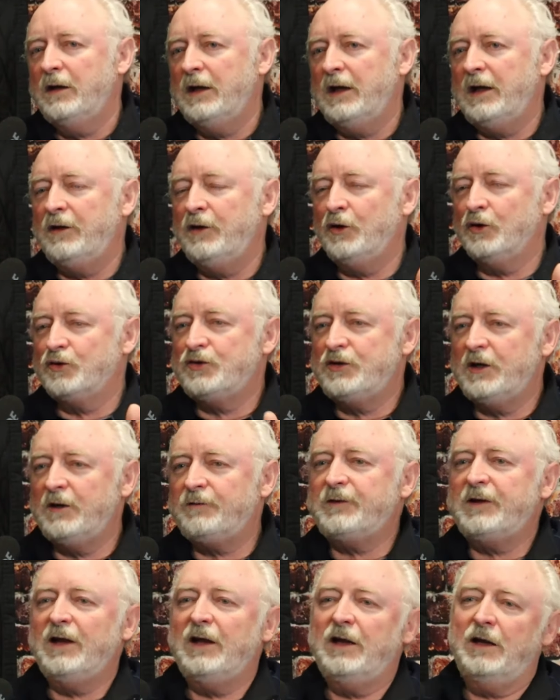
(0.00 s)
your
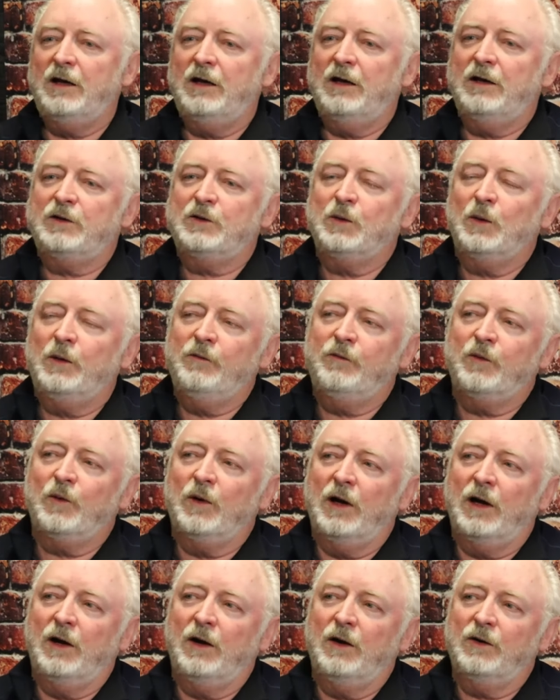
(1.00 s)
shift ended at 24
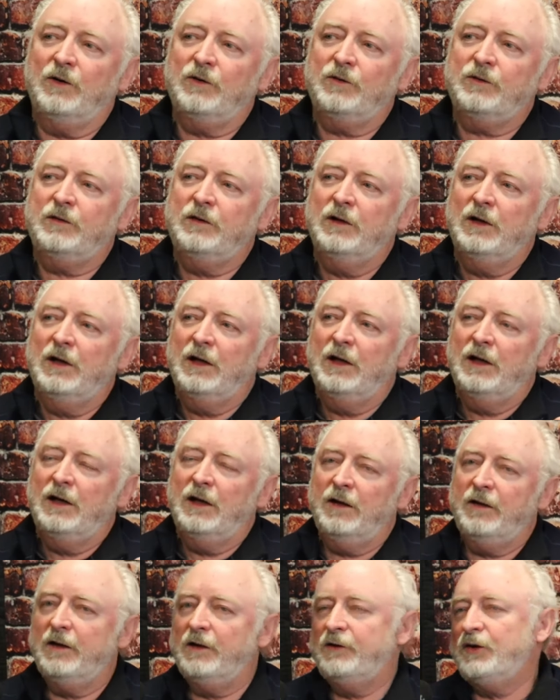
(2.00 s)
hours, right.
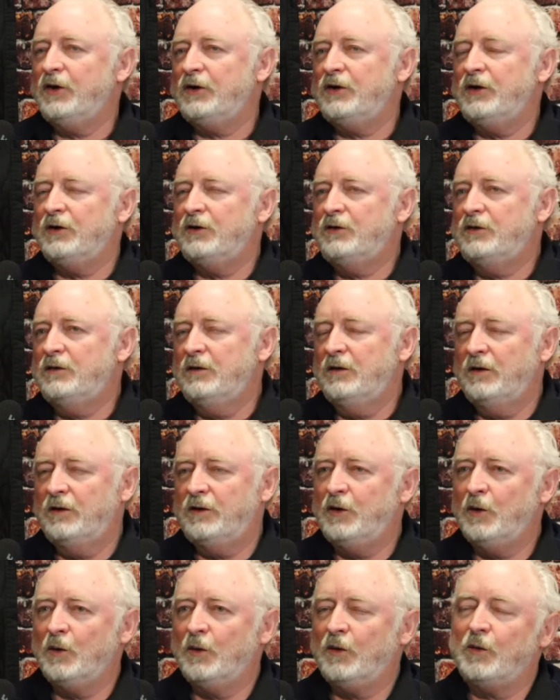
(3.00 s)
and then it took you
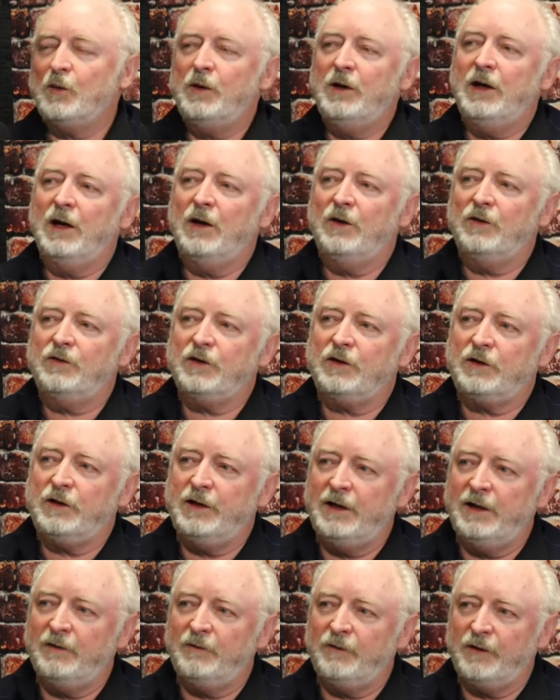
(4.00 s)
two or three hours to
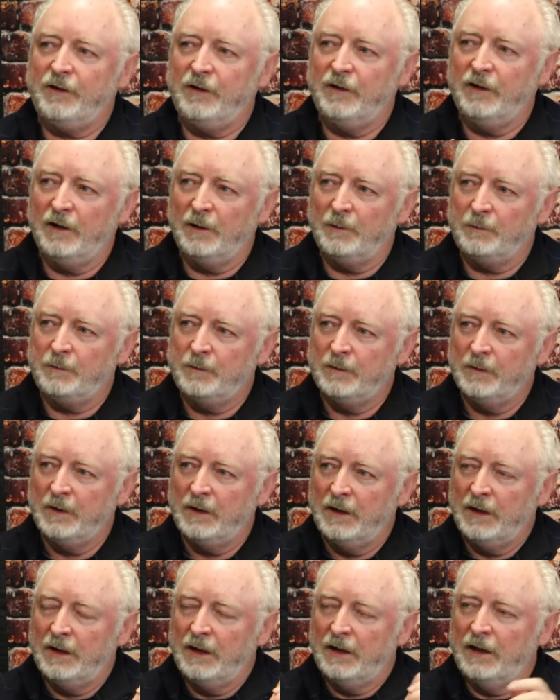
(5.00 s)
clean everything up.
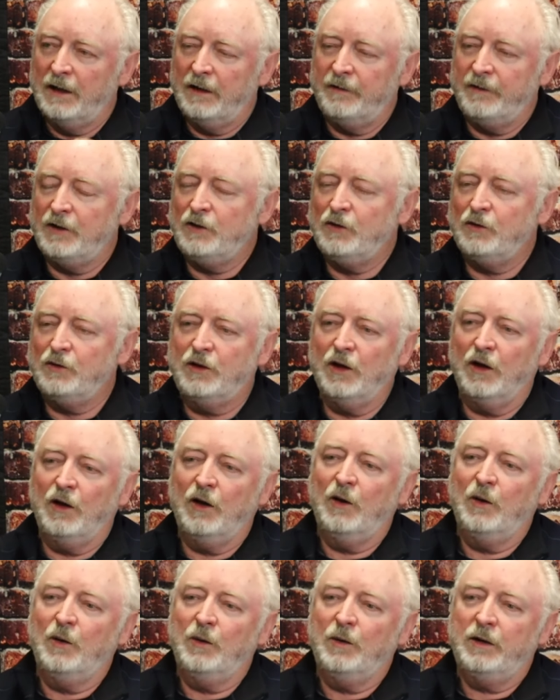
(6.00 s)
Right. And then you
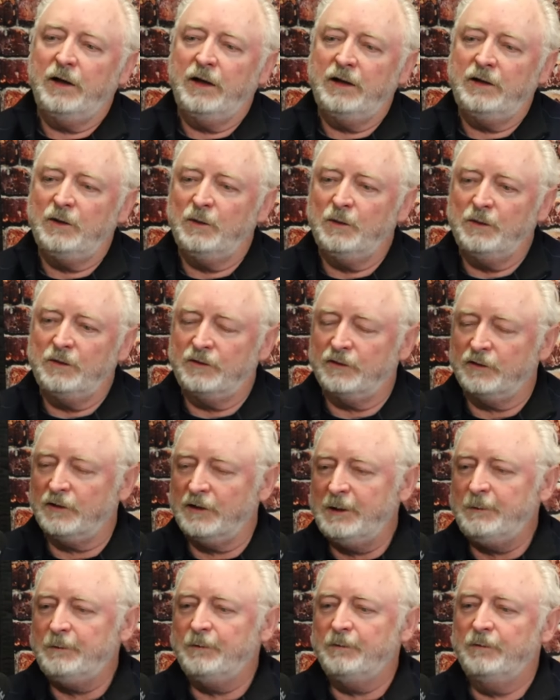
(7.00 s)
go and you would
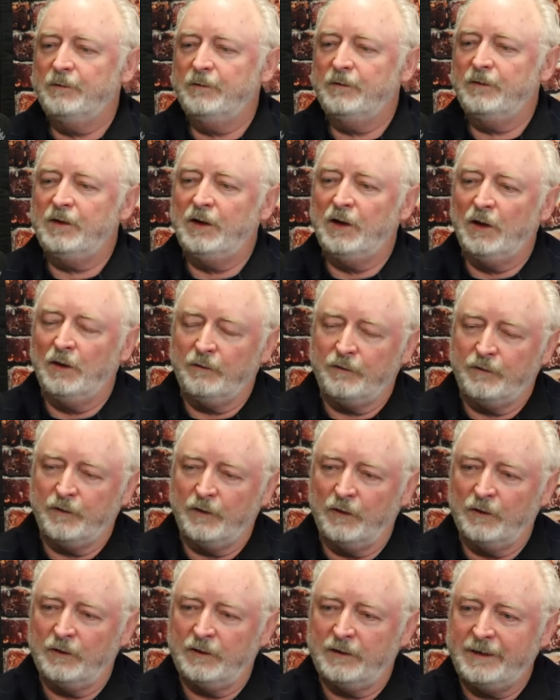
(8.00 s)
sleep, you know,
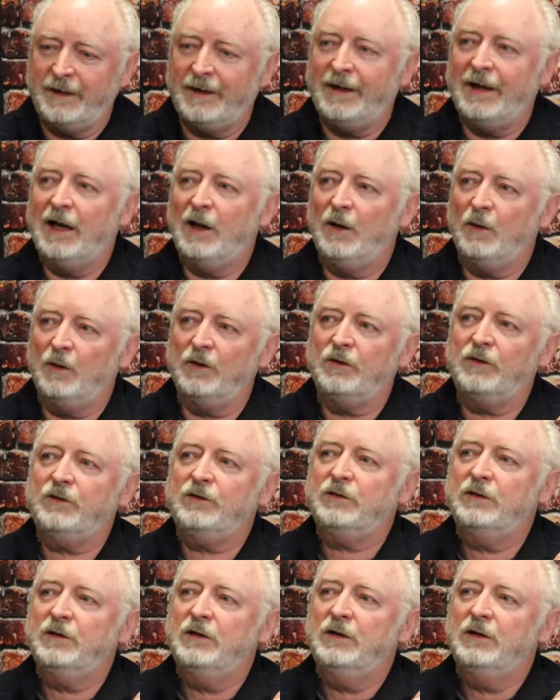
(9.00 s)
for 10 hours.